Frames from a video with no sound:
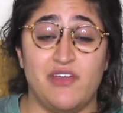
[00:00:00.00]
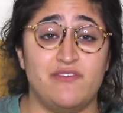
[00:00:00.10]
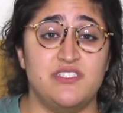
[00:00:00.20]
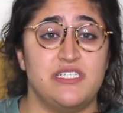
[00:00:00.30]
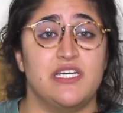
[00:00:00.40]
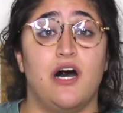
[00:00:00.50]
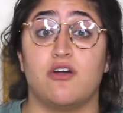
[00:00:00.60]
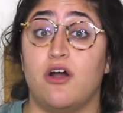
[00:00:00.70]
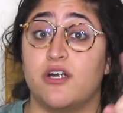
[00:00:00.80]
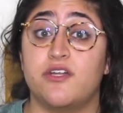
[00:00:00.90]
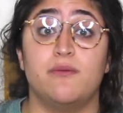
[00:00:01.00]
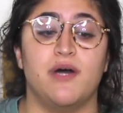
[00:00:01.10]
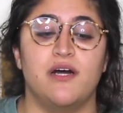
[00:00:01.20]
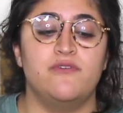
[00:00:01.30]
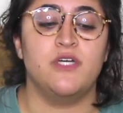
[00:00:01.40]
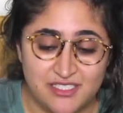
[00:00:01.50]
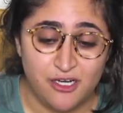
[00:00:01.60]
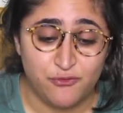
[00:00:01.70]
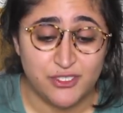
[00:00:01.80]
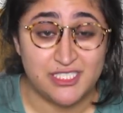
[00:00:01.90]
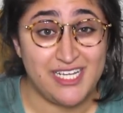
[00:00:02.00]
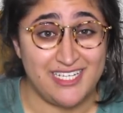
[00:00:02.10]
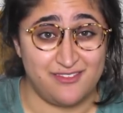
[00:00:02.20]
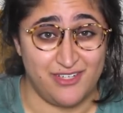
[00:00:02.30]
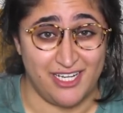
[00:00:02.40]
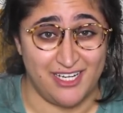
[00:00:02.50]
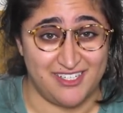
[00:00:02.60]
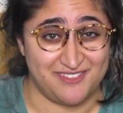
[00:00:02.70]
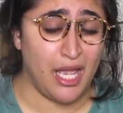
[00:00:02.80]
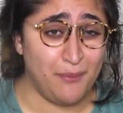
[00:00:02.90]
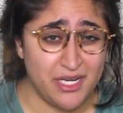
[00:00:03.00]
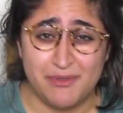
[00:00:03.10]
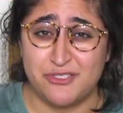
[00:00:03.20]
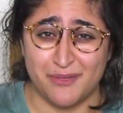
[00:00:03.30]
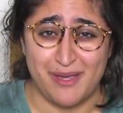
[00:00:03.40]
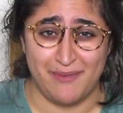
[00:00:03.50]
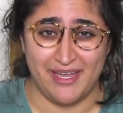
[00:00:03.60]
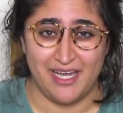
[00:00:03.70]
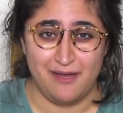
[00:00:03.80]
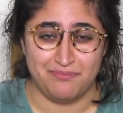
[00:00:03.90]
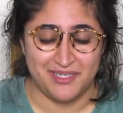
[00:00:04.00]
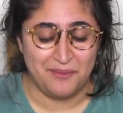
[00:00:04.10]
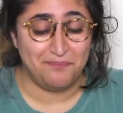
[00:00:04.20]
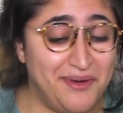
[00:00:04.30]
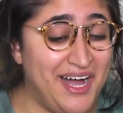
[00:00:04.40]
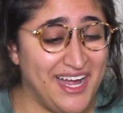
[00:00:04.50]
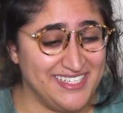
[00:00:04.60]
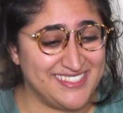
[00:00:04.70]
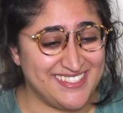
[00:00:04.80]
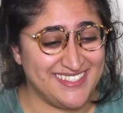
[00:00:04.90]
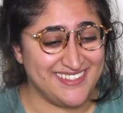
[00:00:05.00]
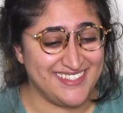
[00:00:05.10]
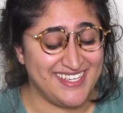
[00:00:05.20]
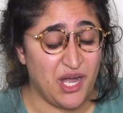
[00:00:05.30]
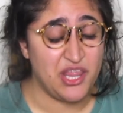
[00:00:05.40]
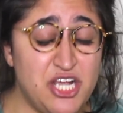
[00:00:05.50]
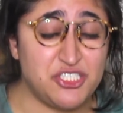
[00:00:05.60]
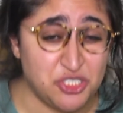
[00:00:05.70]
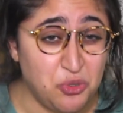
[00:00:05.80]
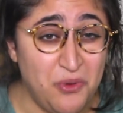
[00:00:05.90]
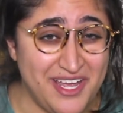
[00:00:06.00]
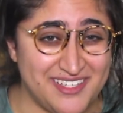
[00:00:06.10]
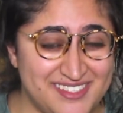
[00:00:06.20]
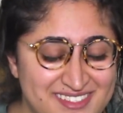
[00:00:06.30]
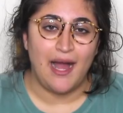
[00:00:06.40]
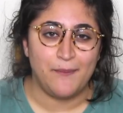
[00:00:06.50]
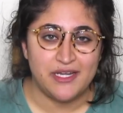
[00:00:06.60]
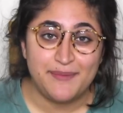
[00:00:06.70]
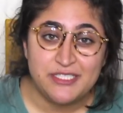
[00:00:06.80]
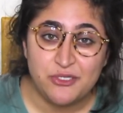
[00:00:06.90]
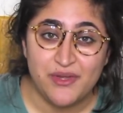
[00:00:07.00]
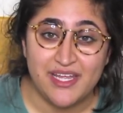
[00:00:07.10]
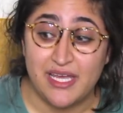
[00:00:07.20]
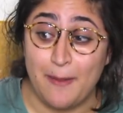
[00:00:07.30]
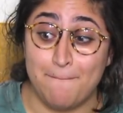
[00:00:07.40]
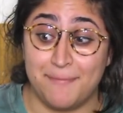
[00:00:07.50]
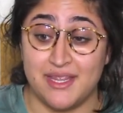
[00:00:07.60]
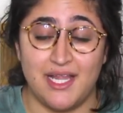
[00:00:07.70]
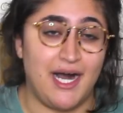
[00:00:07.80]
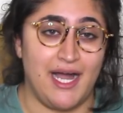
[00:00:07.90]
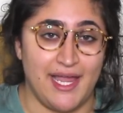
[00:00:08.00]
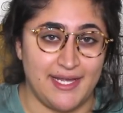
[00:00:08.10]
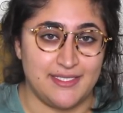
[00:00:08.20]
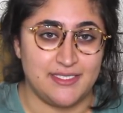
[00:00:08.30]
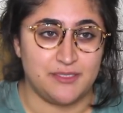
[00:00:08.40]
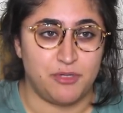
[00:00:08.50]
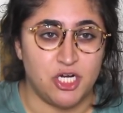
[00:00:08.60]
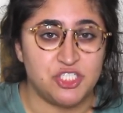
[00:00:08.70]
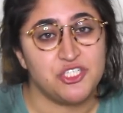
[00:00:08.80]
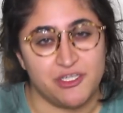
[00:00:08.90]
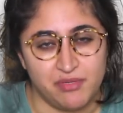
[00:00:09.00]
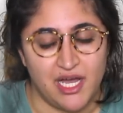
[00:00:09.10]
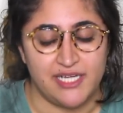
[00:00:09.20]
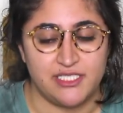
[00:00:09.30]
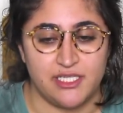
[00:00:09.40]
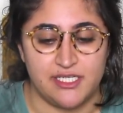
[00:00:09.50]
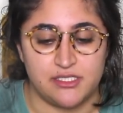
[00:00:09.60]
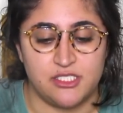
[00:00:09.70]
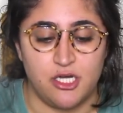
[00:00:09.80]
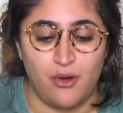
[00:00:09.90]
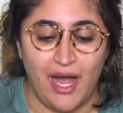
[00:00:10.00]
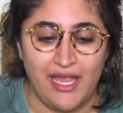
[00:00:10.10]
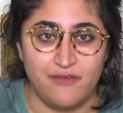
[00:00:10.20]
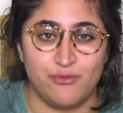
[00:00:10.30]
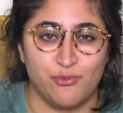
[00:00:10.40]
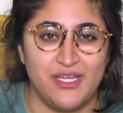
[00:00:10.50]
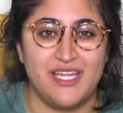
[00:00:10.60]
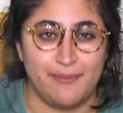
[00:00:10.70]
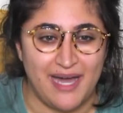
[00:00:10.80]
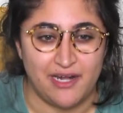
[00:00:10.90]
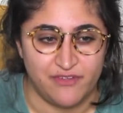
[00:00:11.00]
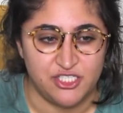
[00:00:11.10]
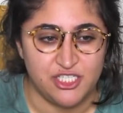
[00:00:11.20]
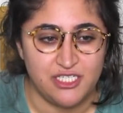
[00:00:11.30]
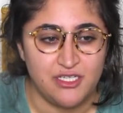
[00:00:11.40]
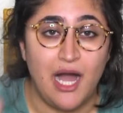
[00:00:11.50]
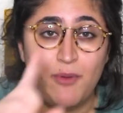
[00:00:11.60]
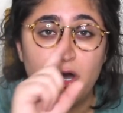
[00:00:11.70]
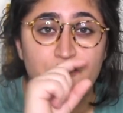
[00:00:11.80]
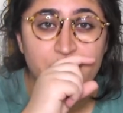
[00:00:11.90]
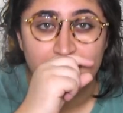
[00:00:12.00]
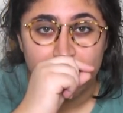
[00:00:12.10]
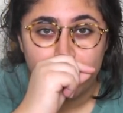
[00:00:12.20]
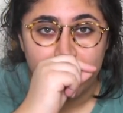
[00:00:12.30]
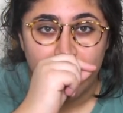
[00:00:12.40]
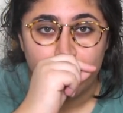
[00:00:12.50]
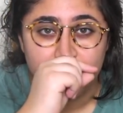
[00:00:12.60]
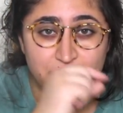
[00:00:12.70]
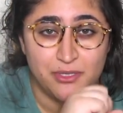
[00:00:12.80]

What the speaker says: you haven't seen it, I'll card it above. So for today's video, I'm gonna be doing my makeup, but there's a twist. I'm gonna be doing it blind, partially blind at least. So I have really bad vision. I'm hopefully gonna be able to